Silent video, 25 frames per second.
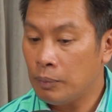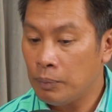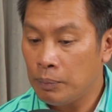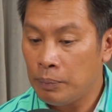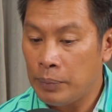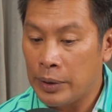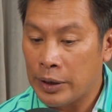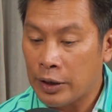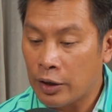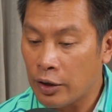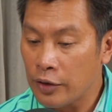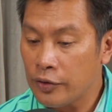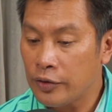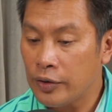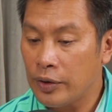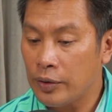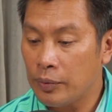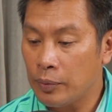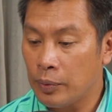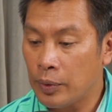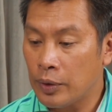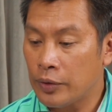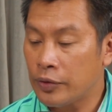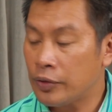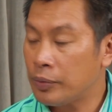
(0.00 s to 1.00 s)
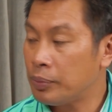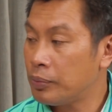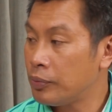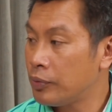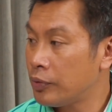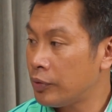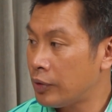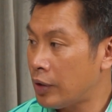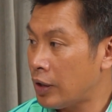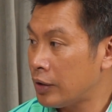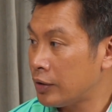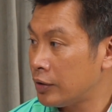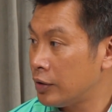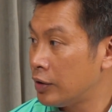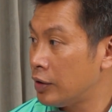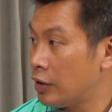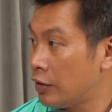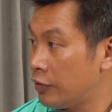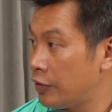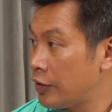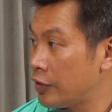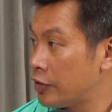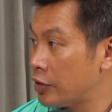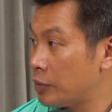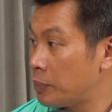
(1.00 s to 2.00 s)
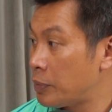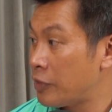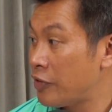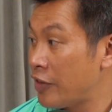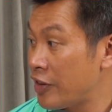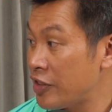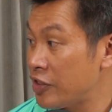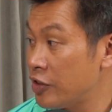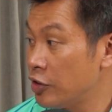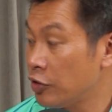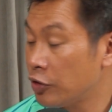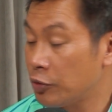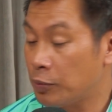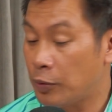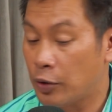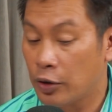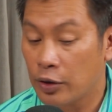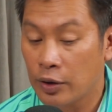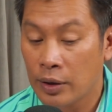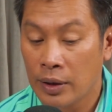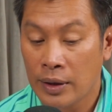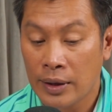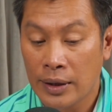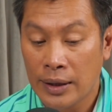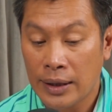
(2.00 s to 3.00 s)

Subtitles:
Because it was started off as a professional sport.